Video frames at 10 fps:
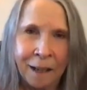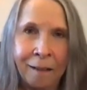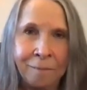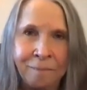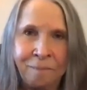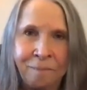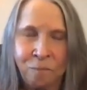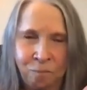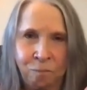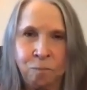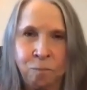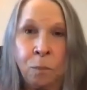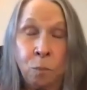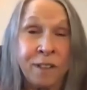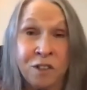um,
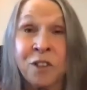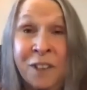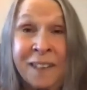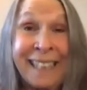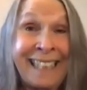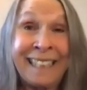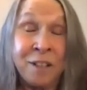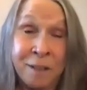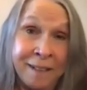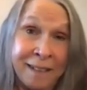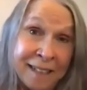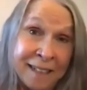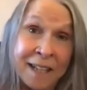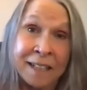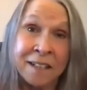what circling is in
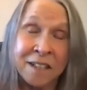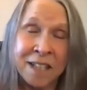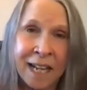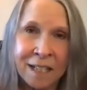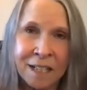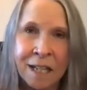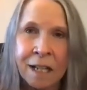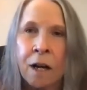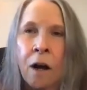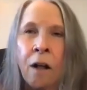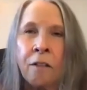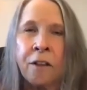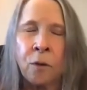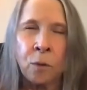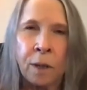a, in a sense.
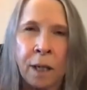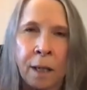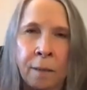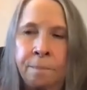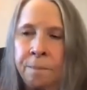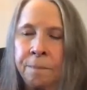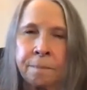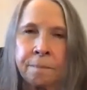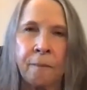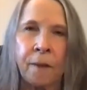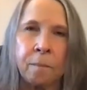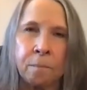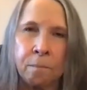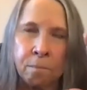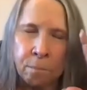Although um,
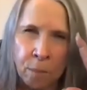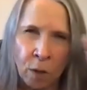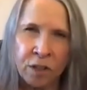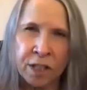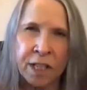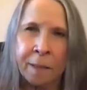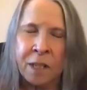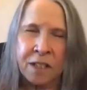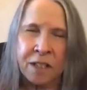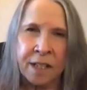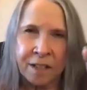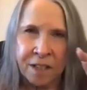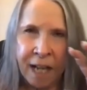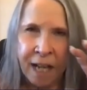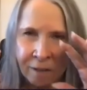most of the time it's
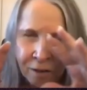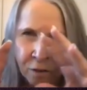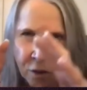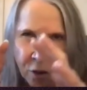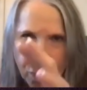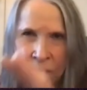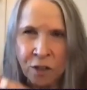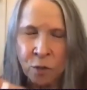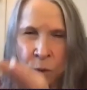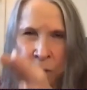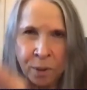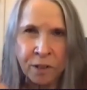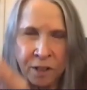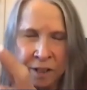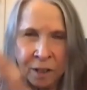it's not just one
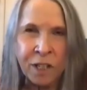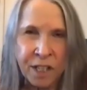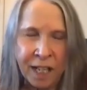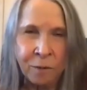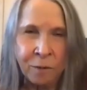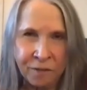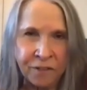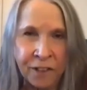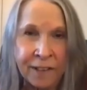person that we stay with for